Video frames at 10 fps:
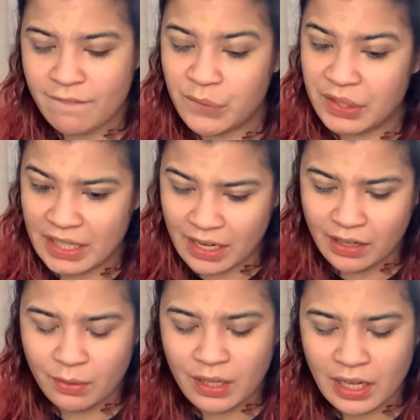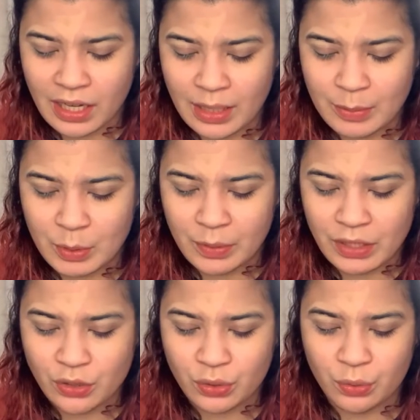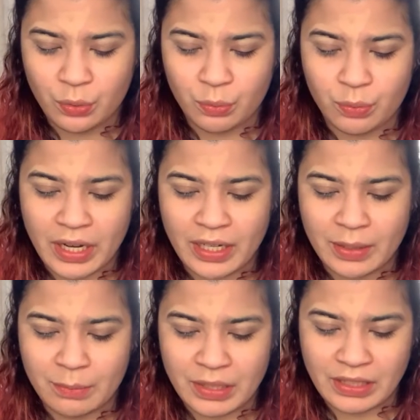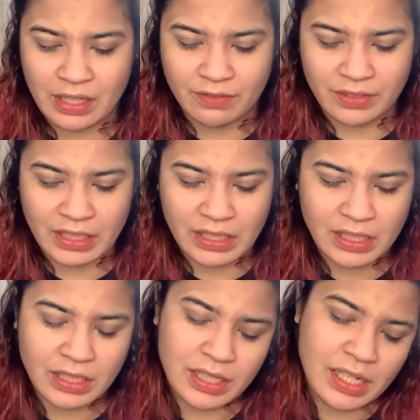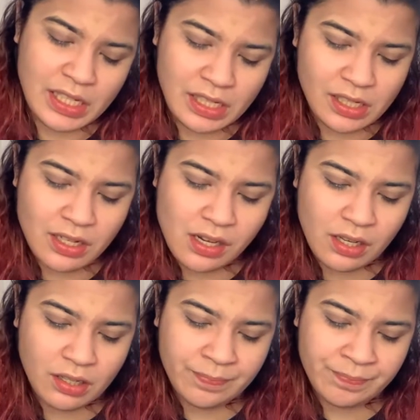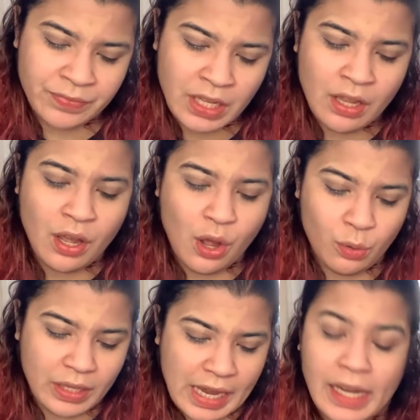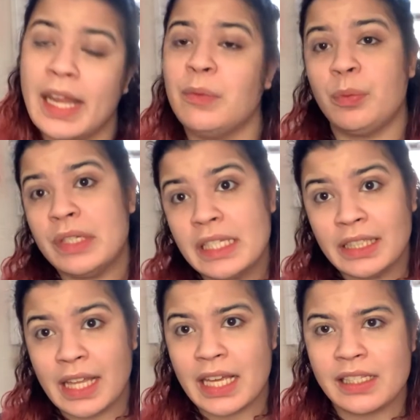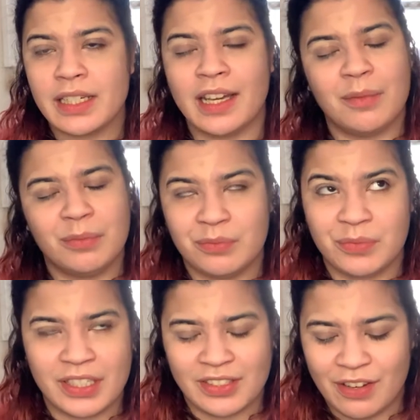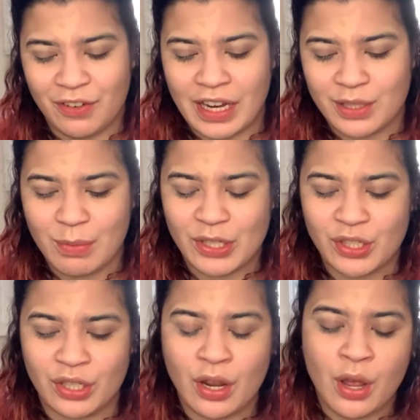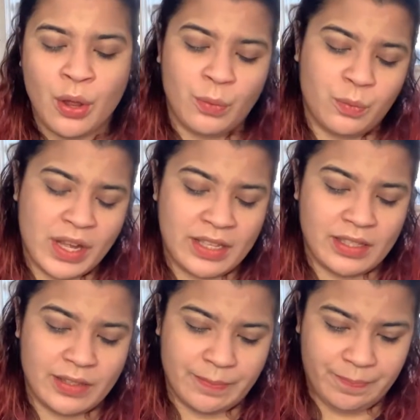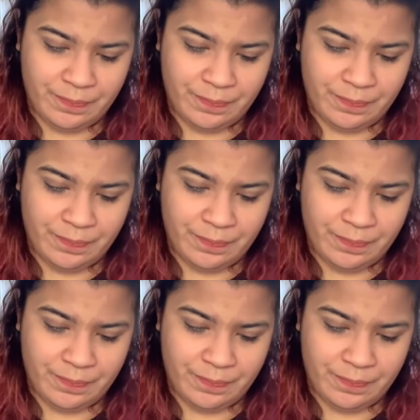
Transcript: for now I'm going to rank Beloved in okay. And what we did last time, which I forgot to mention, was